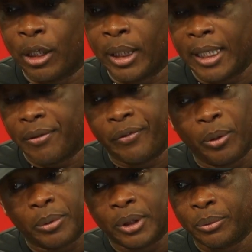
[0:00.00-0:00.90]
look at the
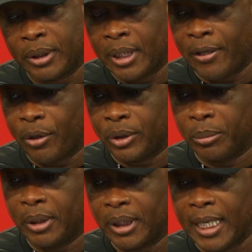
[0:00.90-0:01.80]
film because I thought
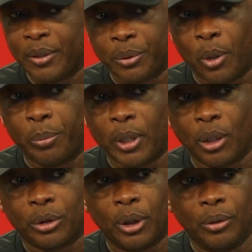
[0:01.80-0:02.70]
some other guys were open
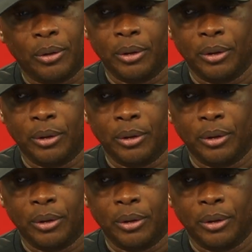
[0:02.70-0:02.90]
also.